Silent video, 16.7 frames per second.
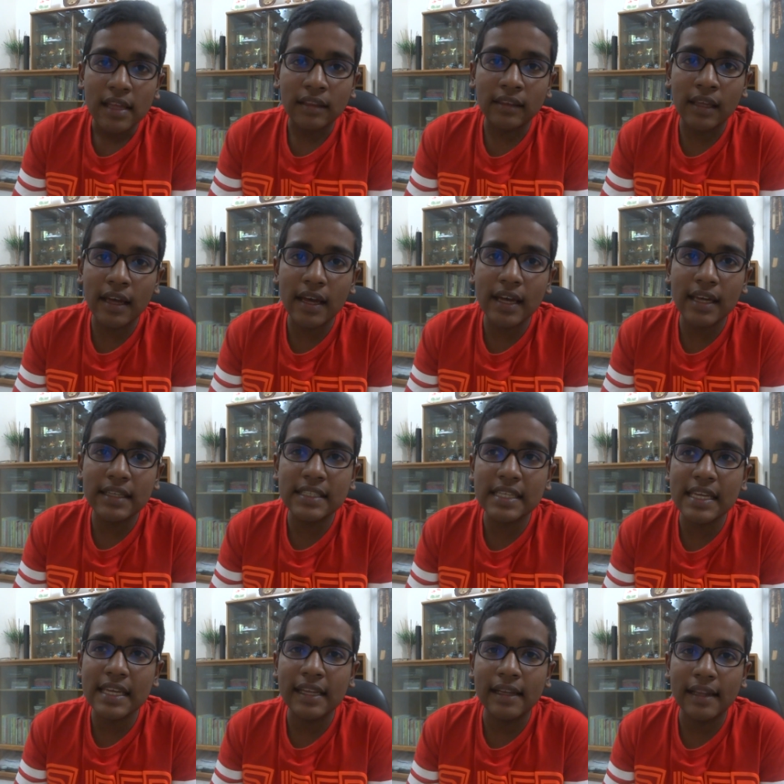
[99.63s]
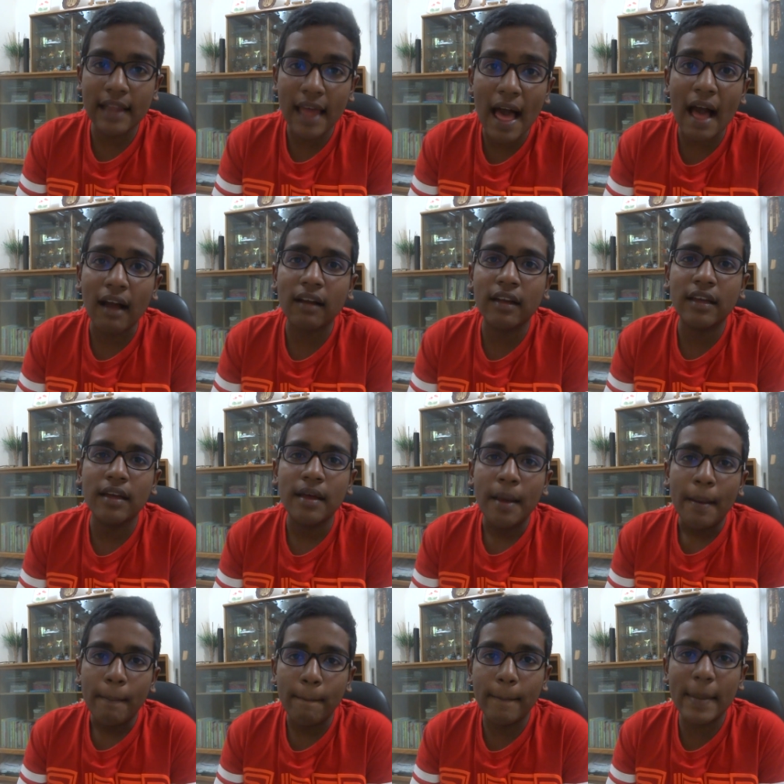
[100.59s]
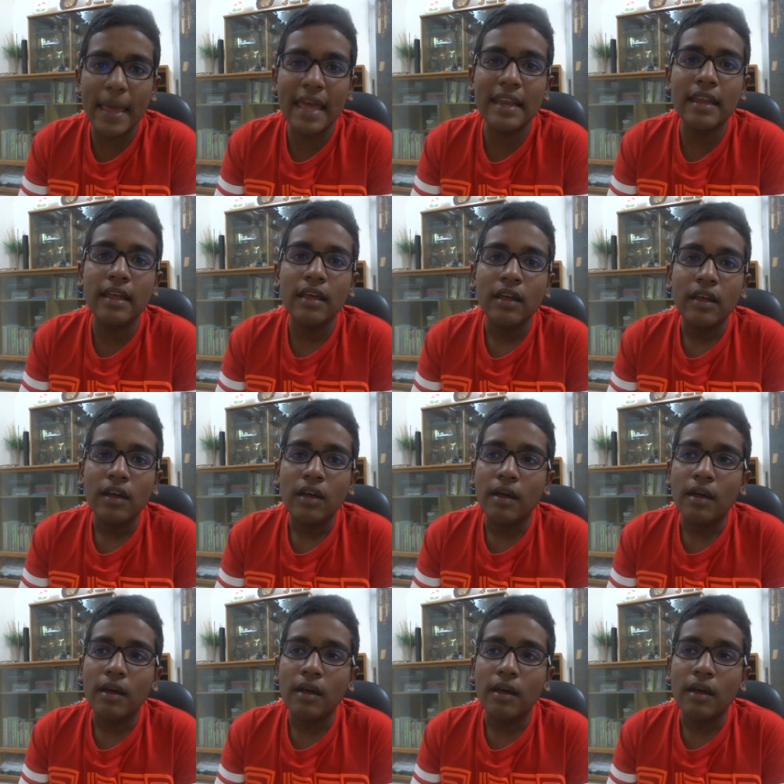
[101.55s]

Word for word: 30 lakh men,